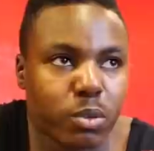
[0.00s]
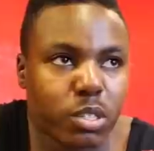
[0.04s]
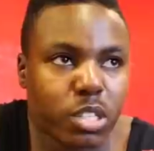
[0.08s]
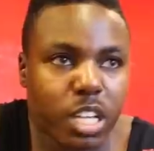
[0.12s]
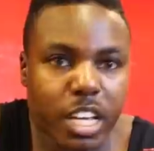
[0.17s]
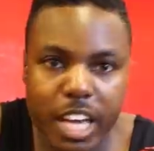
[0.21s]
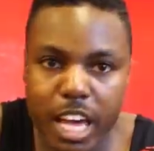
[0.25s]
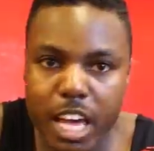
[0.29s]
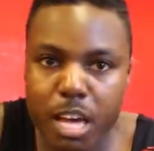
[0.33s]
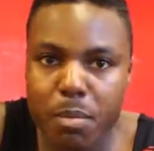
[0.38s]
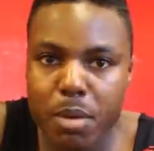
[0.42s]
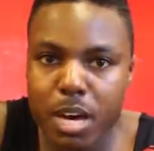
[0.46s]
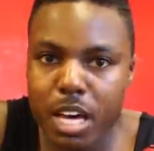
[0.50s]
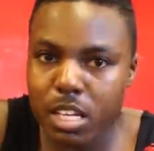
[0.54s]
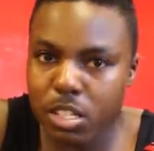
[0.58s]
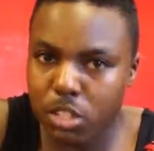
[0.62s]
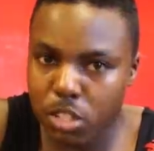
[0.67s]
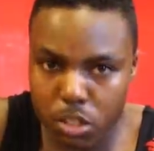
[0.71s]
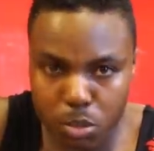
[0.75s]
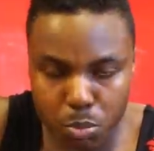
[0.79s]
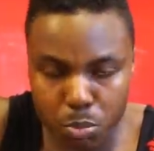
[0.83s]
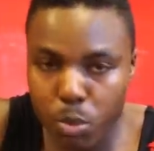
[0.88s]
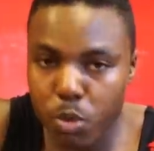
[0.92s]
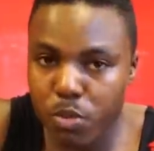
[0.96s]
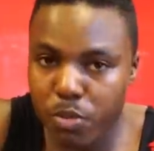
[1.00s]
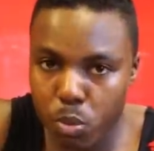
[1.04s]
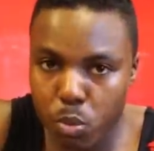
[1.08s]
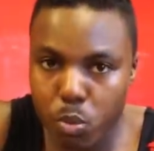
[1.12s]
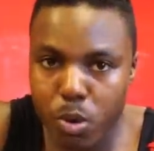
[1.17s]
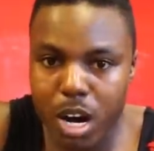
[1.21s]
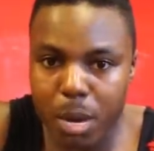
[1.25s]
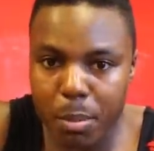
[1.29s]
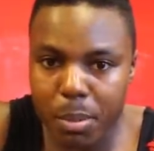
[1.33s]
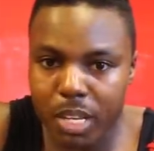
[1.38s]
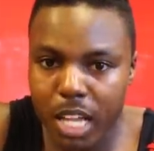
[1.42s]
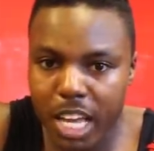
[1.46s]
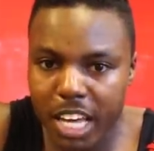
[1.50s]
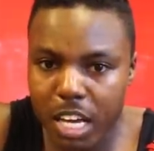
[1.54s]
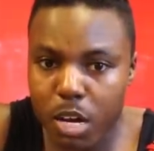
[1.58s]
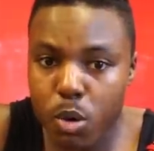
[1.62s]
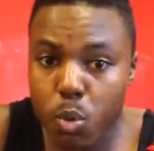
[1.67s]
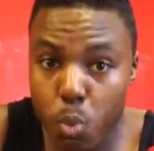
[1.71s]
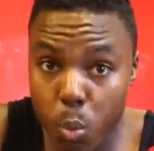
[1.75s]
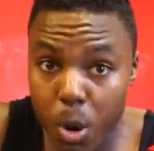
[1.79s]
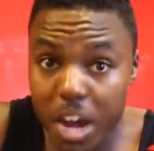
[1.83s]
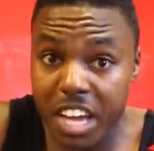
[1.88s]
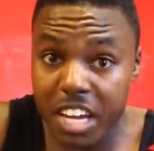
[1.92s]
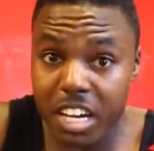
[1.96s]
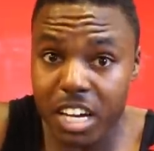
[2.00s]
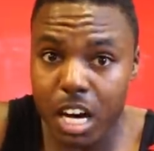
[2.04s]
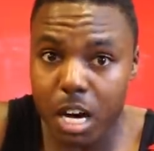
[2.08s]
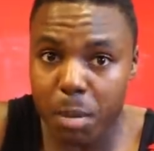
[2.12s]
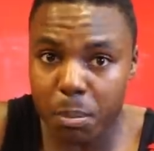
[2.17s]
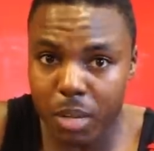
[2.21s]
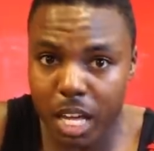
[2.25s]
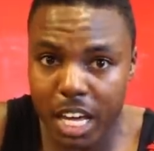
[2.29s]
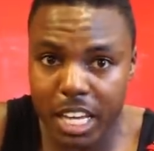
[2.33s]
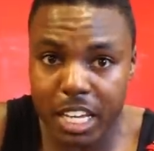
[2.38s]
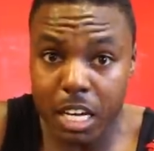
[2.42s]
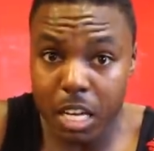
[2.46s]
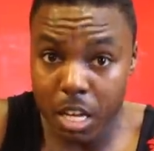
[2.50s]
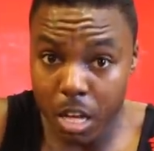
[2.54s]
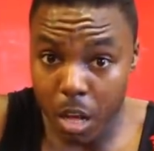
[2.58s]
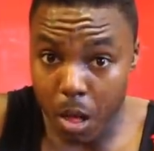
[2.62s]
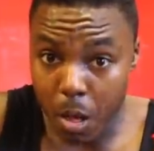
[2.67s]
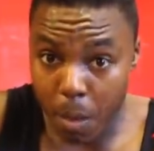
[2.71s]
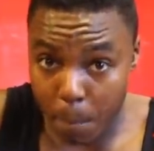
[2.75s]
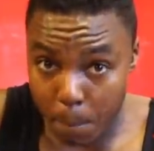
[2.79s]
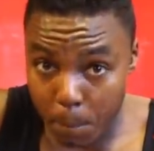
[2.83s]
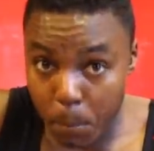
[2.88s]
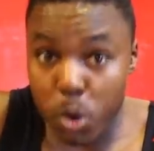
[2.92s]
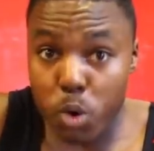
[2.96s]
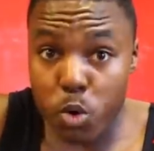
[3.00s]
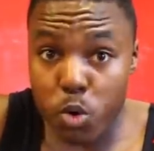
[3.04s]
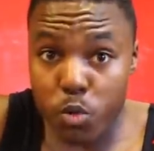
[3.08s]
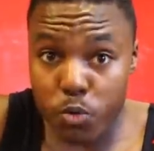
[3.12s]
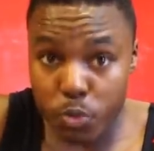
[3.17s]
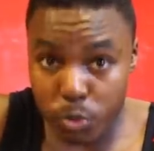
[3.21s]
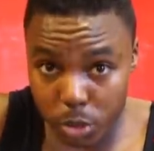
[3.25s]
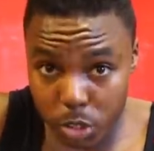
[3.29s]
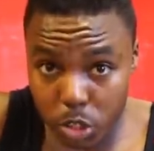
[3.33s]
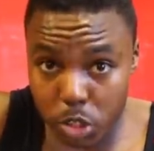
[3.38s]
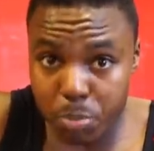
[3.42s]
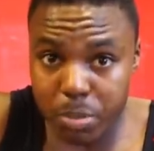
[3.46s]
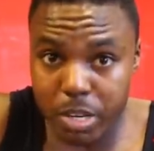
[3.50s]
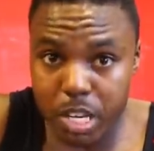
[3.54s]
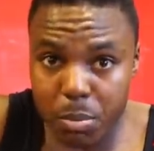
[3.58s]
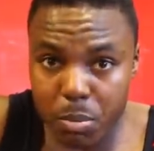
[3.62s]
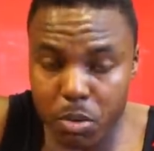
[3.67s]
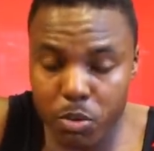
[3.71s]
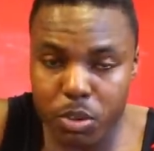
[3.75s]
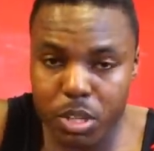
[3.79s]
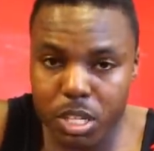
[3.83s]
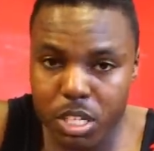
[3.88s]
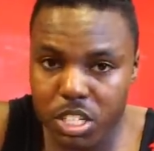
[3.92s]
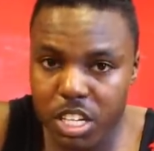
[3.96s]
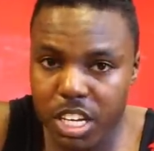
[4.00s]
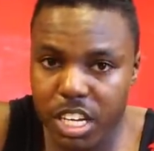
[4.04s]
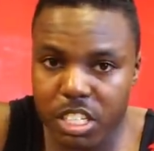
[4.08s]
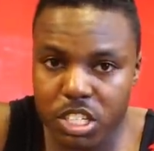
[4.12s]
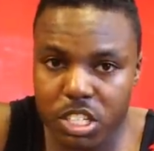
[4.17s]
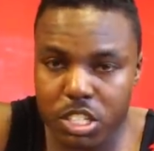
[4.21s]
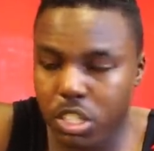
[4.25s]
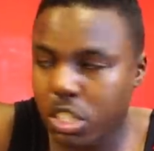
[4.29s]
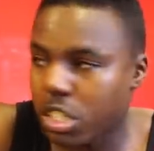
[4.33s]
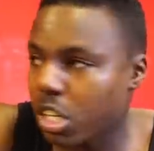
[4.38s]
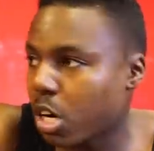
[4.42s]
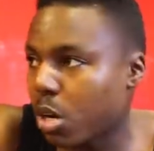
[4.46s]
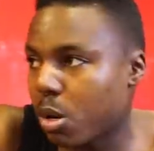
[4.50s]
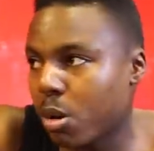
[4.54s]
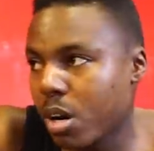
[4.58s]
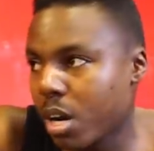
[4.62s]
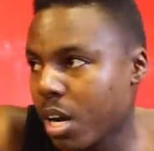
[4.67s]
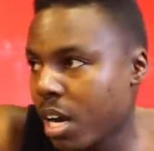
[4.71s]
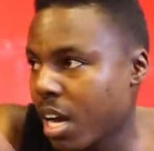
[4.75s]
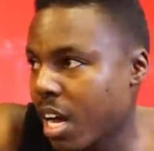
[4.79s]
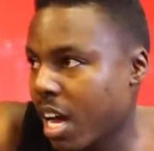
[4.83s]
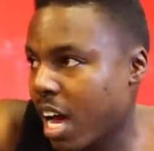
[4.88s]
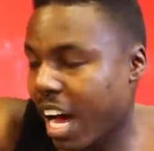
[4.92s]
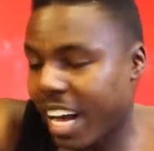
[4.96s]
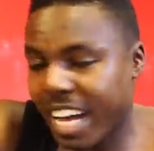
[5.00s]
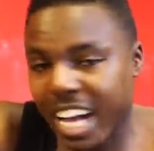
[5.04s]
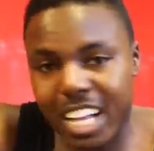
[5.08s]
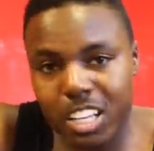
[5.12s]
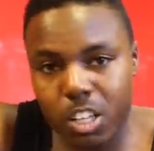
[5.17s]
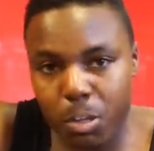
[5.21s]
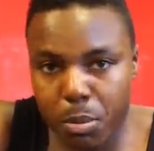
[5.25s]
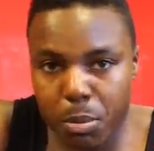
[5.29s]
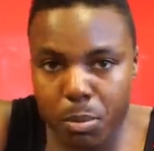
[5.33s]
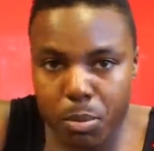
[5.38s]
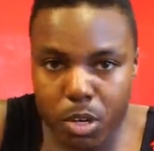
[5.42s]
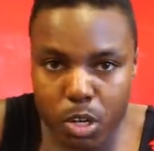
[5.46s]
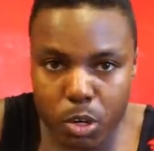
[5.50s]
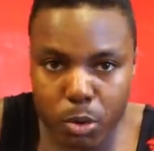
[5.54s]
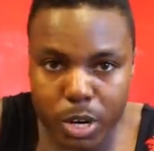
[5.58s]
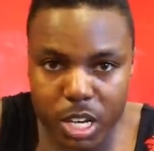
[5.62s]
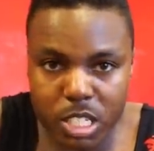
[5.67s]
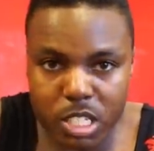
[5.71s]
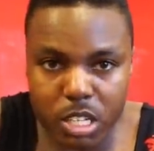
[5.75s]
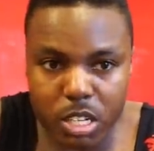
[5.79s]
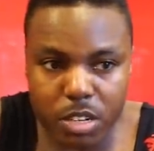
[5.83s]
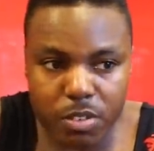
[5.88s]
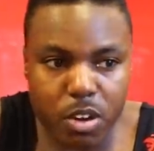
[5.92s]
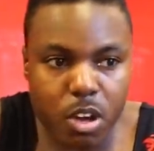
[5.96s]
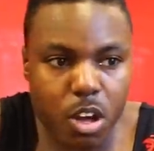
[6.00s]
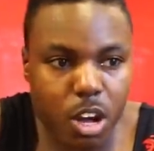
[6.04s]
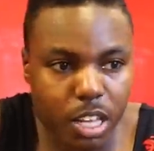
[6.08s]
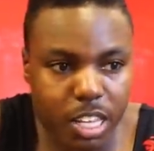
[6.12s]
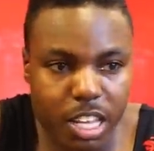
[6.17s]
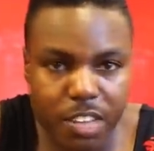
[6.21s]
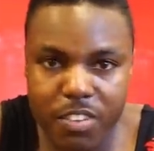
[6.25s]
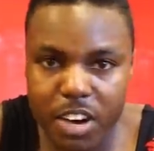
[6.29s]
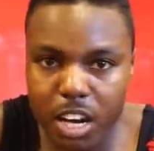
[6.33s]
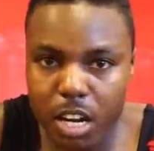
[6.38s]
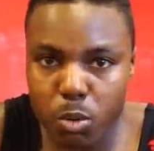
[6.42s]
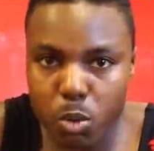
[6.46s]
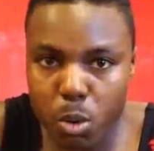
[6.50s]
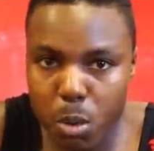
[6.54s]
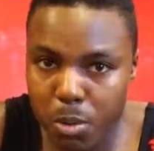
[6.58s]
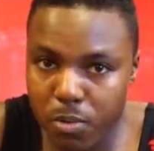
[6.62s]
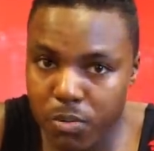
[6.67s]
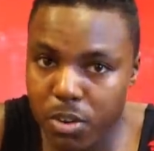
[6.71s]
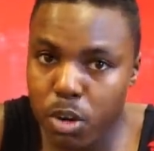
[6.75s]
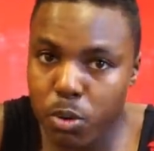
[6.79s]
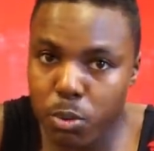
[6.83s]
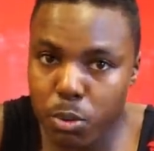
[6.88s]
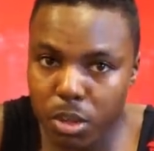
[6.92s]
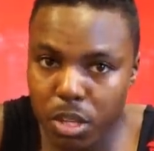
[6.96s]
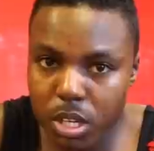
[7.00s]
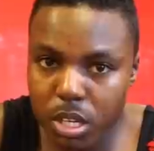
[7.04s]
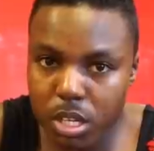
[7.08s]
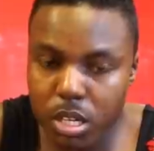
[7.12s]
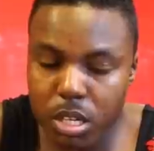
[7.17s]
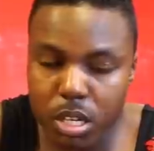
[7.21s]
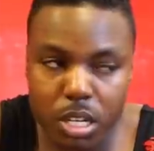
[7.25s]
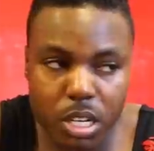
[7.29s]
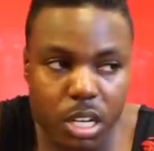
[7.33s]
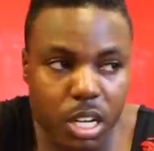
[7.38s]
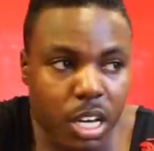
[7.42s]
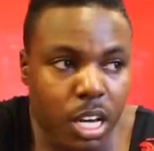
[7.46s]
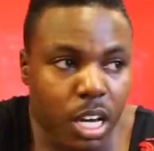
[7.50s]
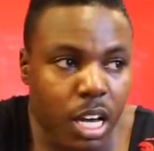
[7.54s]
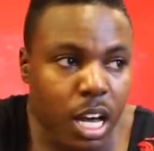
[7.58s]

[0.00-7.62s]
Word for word: was like, hey man, this is moving well, but like, wake up, like, move with speed, move with intention. So I got a little bit more aggressive on that final warm, felt really good.